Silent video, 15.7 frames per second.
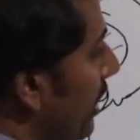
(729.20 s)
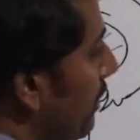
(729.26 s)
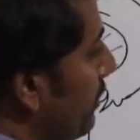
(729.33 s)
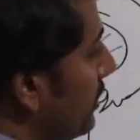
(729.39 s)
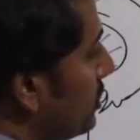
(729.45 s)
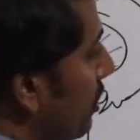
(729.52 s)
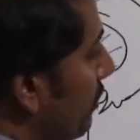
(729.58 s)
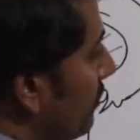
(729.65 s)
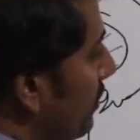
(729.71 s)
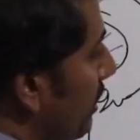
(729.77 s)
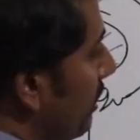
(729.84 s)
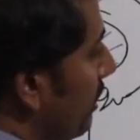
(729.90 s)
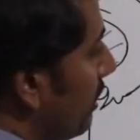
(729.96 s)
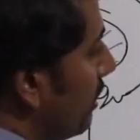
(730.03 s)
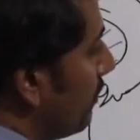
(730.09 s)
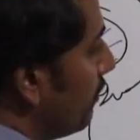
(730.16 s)
fibers of
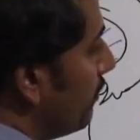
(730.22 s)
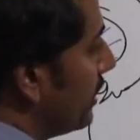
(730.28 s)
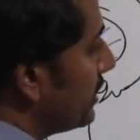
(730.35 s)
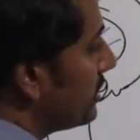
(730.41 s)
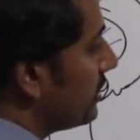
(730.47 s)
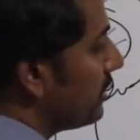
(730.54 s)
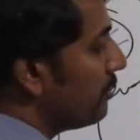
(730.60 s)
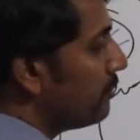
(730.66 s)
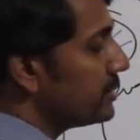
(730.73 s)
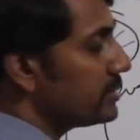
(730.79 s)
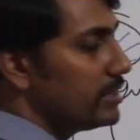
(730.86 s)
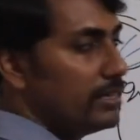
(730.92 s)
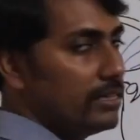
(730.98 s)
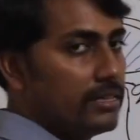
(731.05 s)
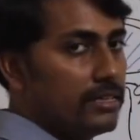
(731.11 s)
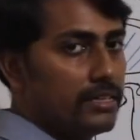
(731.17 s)
the masseter
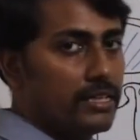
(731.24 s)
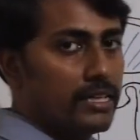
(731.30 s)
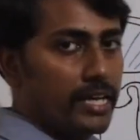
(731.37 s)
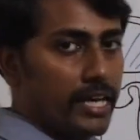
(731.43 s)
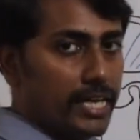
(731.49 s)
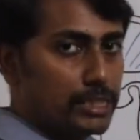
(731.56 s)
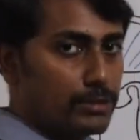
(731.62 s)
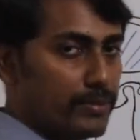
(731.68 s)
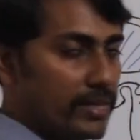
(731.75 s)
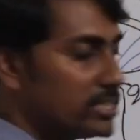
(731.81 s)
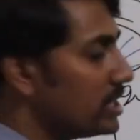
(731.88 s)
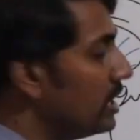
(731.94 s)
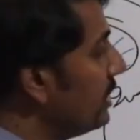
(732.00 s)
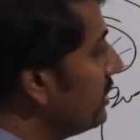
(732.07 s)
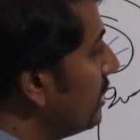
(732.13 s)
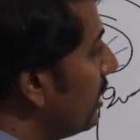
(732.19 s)
muscle,
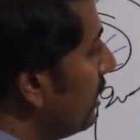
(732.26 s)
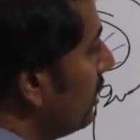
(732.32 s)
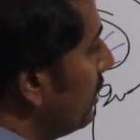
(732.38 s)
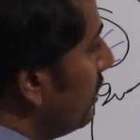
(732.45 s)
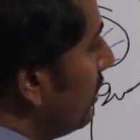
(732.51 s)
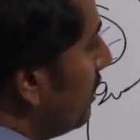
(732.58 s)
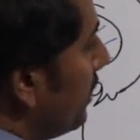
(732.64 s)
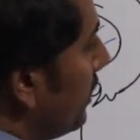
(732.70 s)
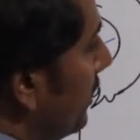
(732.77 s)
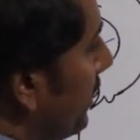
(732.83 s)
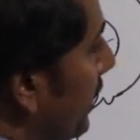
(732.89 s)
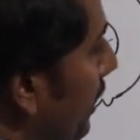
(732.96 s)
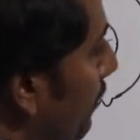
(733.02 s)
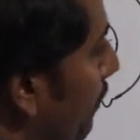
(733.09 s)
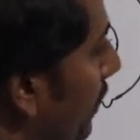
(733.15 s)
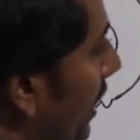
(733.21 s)
especially the
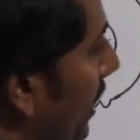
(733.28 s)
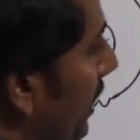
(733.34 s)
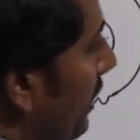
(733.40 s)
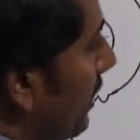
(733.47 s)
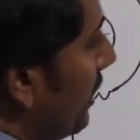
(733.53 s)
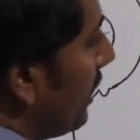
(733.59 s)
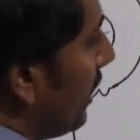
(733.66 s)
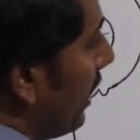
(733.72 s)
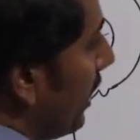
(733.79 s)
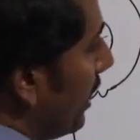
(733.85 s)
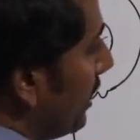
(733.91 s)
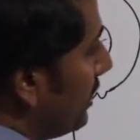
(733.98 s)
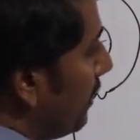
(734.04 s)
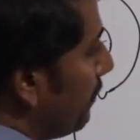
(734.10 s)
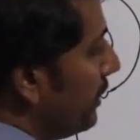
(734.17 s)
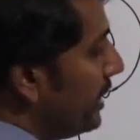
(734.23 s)
deep layer
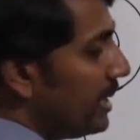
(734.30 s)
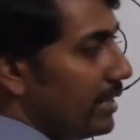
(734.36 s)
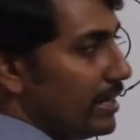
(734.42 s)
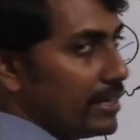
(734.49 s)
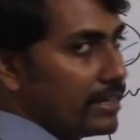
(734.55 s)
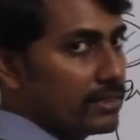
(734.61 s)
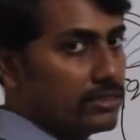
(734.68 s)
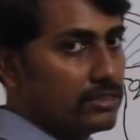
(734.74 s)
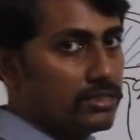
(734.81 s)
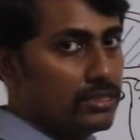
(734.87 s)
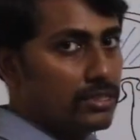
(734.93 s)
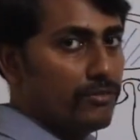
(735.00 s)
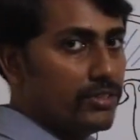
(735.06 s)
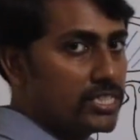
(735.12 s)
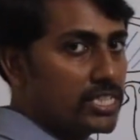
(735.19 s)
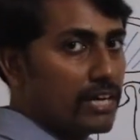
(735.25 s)
and the middle layer,
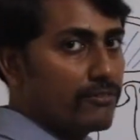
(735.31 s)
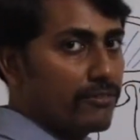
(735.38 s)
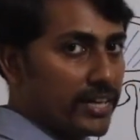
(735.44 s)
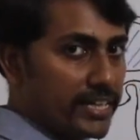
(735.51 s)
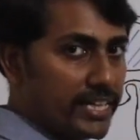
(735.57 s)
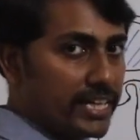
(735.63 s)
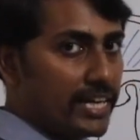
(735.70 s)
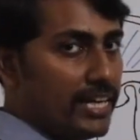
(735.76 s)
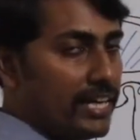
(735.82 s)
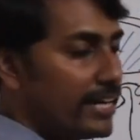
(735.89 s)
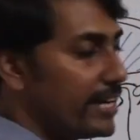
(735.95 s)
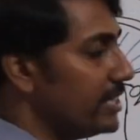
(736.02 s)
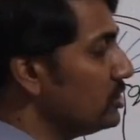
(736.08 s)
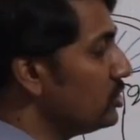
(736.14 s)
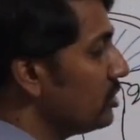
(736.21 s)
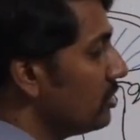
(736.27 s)
which are vertically
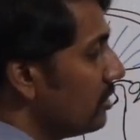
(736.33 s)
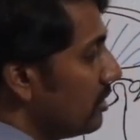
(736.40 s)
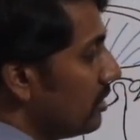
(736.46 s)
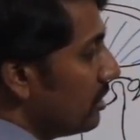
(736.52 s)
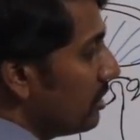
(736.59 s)
arranged,